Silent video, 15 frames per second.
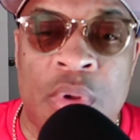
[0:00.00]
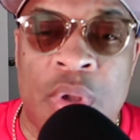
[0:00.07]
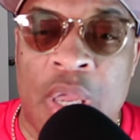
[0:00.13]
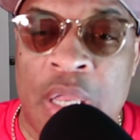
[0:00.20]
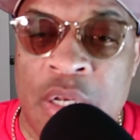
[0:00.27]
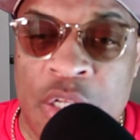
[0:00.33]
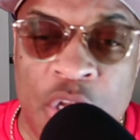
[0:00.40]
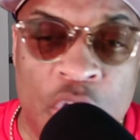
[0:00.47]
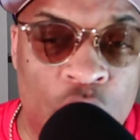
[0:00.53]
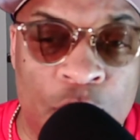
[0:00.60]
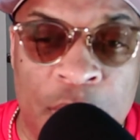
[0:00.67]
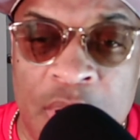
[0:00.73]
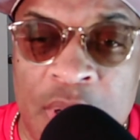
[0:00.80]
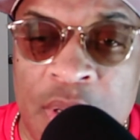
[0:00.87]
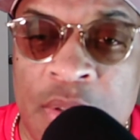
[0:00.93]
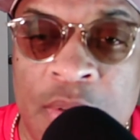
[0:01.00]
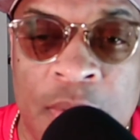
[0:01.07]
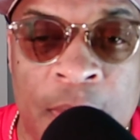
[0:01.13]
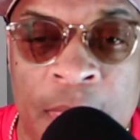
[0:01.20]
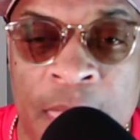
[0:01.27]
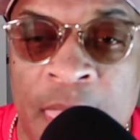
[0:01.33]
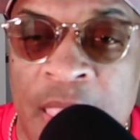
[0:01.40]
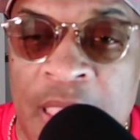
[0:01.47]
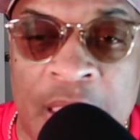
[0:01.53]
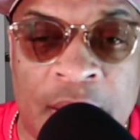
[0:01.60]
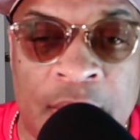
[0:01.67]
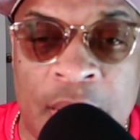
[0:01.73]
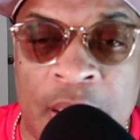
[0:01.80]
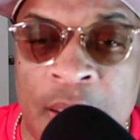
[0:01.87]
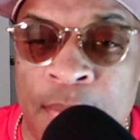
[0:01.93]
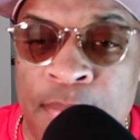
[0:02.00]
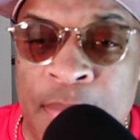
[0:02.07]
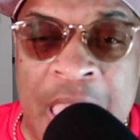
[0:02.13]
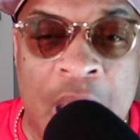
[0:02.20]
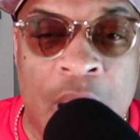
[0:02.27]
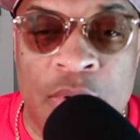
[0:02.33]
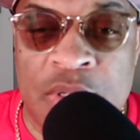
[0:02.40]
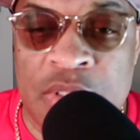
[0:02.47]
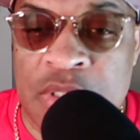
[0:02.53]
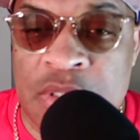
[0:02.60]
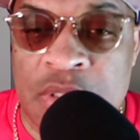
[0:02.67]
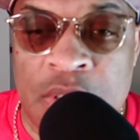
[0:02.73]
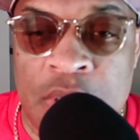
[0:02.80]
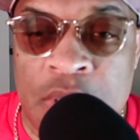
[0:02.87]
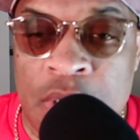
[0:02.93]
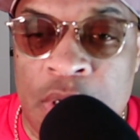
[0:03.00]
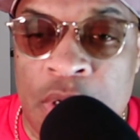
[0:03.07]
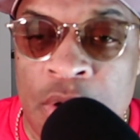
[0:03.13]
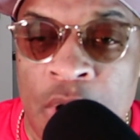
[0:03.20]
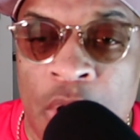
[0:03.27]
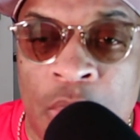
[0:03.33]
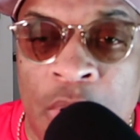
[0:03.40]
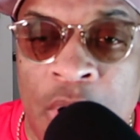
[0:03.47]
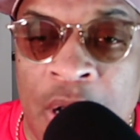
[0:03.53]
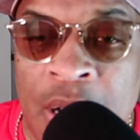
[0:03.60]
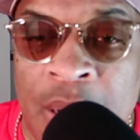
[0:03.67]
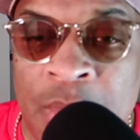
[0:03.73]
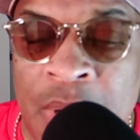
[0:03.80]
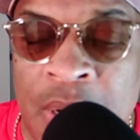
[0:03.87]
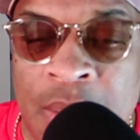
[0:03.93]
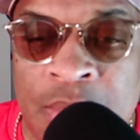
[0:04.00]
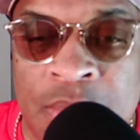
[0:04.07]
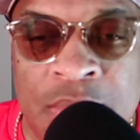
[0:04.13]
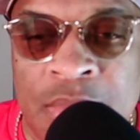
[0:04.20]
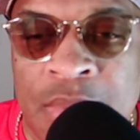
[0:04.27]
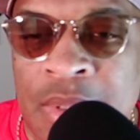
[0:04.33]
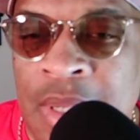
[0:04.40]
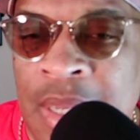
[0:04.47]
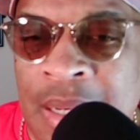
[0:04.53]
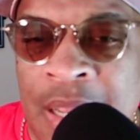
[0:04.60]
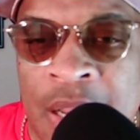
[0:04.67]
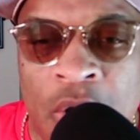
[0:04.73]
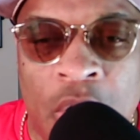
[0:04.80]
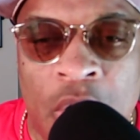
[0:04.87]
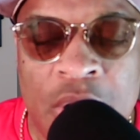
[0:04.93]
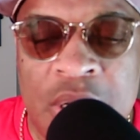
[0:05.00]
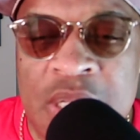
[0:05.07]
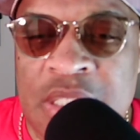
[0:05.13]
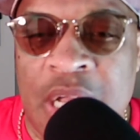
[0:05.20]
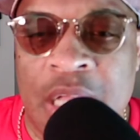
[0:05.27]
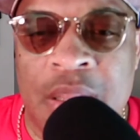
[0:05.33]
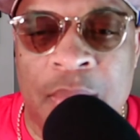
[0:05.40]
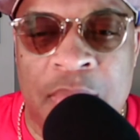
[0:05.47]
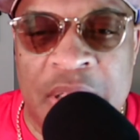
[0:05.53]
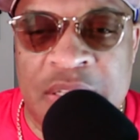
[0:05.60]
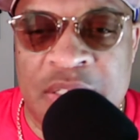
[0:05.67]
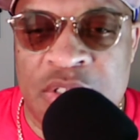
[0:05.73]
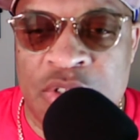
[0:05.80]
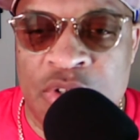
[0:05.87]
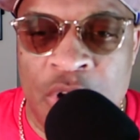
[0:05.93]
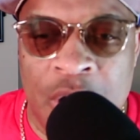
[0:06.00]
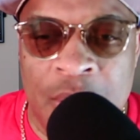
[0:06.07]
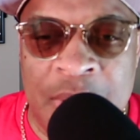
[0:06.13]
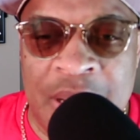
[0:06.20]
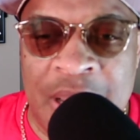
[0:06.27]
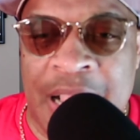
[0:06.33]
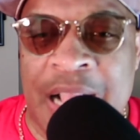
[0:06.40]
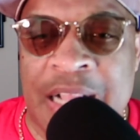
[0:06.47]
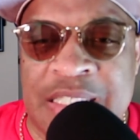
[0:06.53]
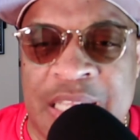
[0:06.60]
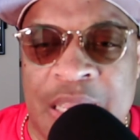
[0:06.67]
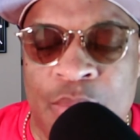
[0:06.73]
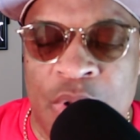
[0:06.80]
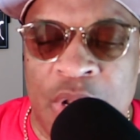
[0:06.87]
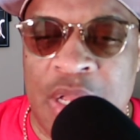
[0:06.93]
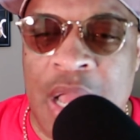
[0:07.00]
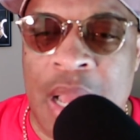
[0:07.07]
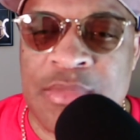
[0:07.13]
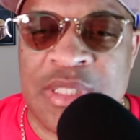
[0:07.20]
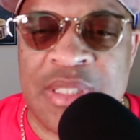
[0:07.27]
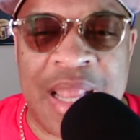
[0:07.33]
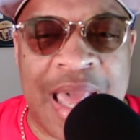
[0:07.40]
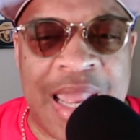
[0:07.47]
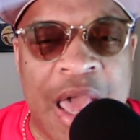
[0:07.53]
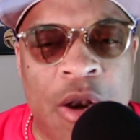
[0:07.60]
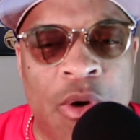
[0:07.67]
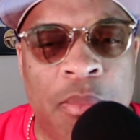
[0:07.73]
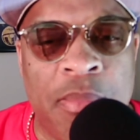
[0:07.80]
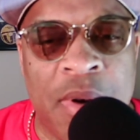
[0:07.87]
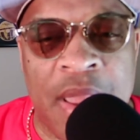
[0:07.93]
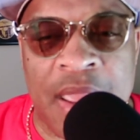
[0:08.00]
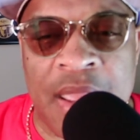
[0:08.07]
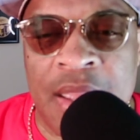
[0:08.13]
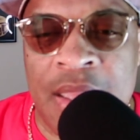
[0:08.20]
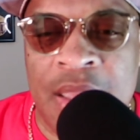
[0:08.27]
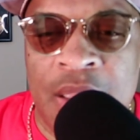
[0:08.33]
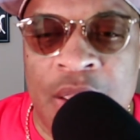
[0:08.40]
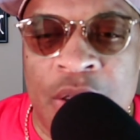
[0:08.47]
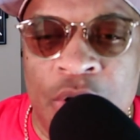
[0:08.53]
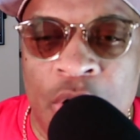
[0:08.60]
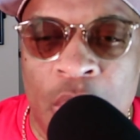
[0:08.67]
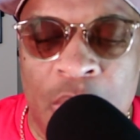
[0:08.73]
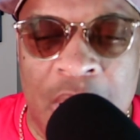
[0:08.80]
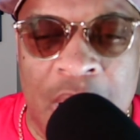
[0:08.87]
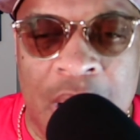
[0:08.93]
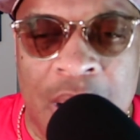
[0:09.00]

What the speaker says: in Cuba, in Paris, you know, and all of these other places. You know what I mean? Like I said, when it comes to that, I don't play. You know,